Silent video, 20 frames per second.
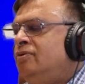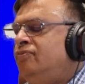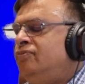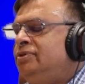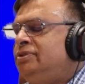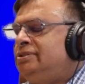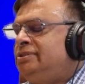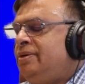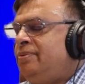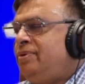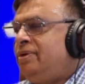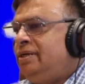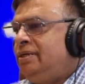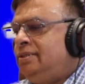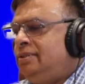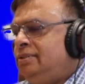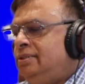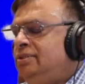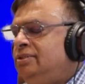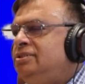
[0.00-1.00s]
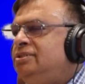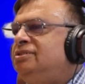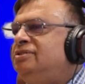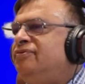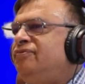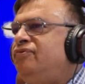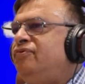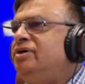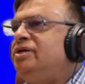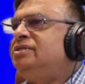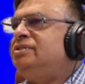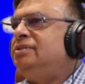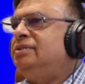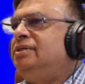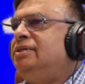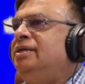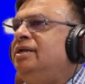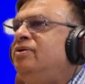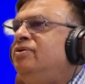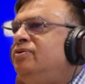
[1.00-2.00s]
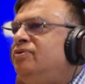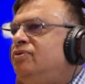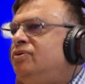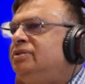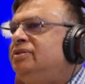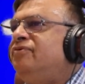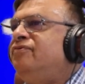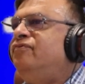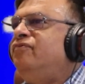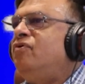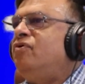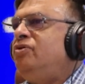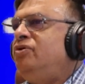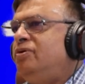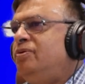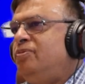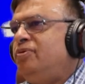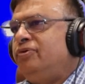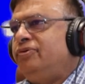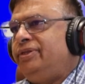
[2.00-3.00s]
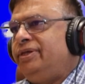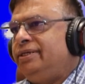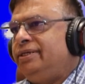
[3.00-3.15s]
What's happening in digital forensics, now you've got the volume of